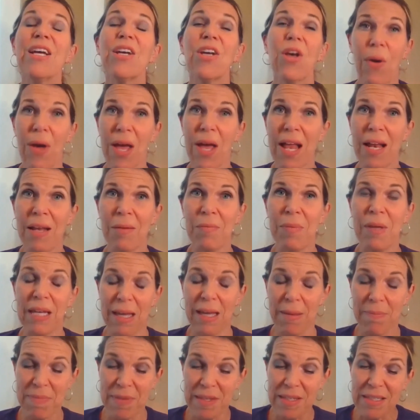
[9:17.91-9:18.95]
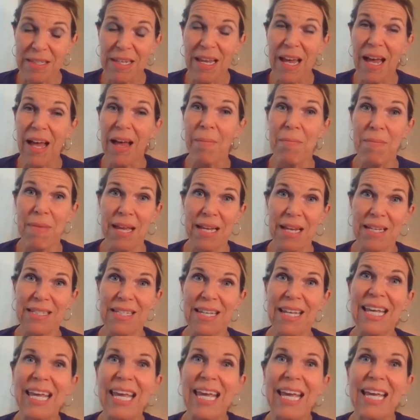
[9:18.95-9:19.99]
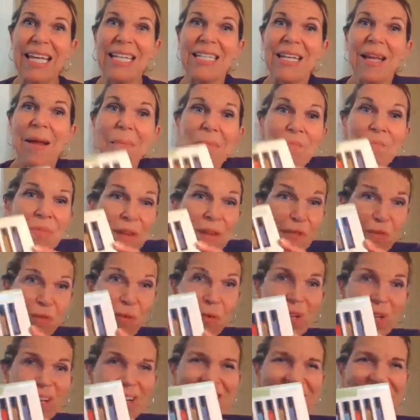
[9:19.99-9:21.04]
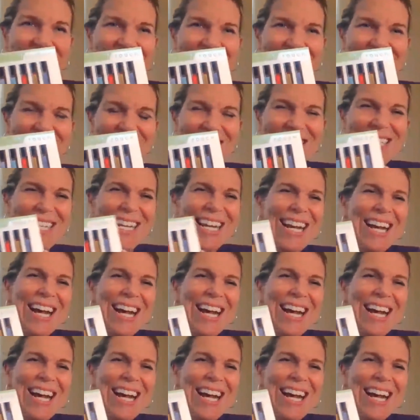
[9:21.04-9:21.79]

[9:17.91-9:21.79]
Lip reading: go ahead and pick up this amazing kit for your kids